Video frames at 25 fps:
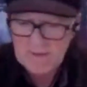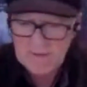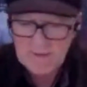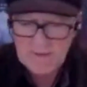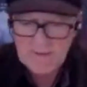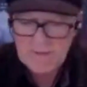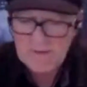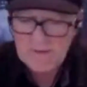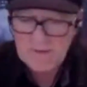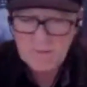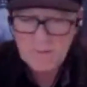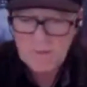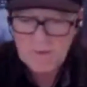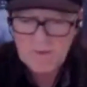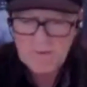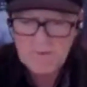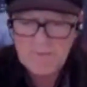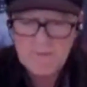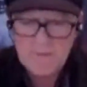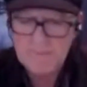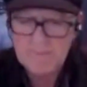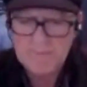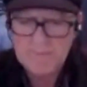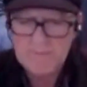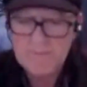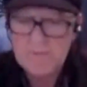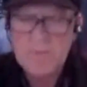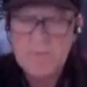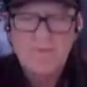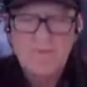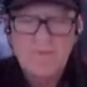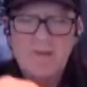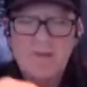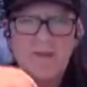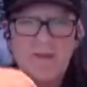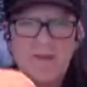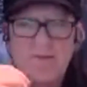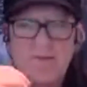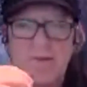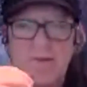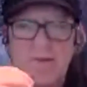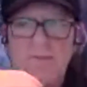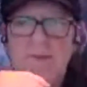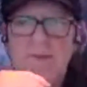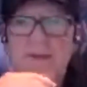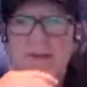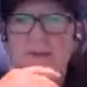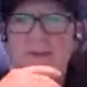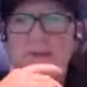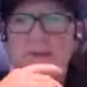I think one of them sort of
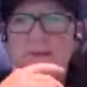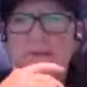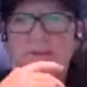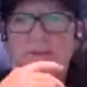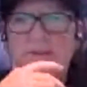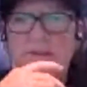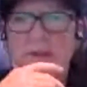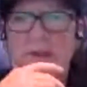said something